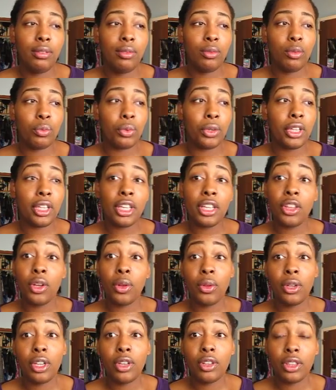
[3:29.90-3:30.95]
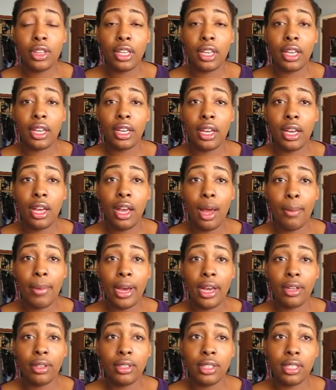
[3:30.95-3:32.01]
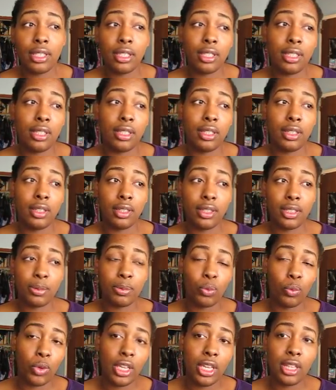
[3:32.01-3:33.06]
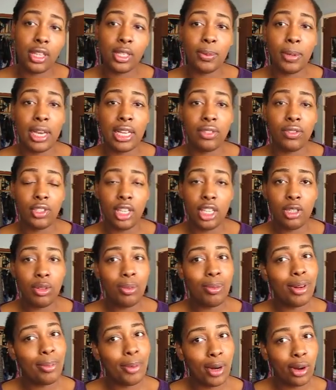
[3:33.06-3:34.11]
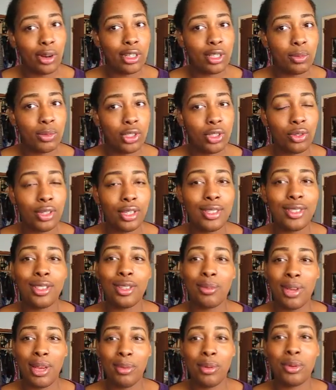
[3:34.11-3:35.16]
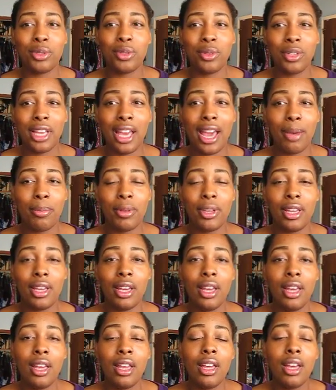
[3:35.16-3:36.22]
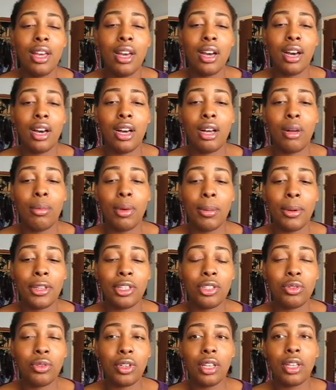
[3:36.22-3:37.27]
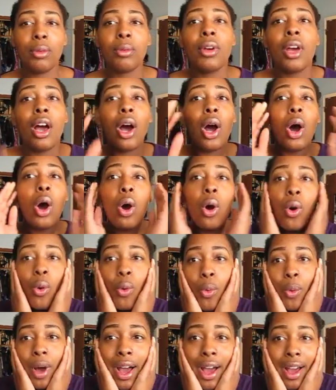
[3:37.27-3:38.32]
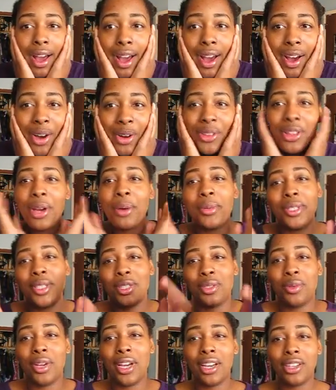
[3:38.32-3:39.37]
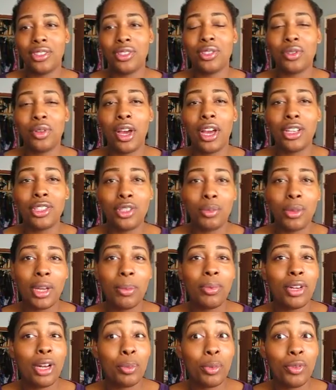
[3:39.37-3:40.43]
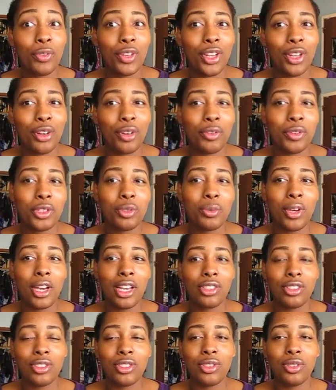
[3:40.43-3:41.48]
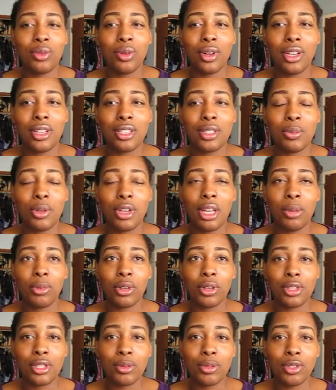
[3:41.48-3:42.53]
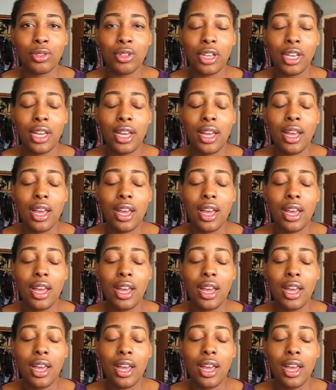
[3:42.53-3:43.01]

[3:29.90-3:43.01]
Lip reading: really the only good thing about this week, this past few days, we put up our Christmas tree, so the baby was really happy about the tree. Oh wow, that was his reaction. So I actually might put up a video of his reaction to us putting up the Christmas tree.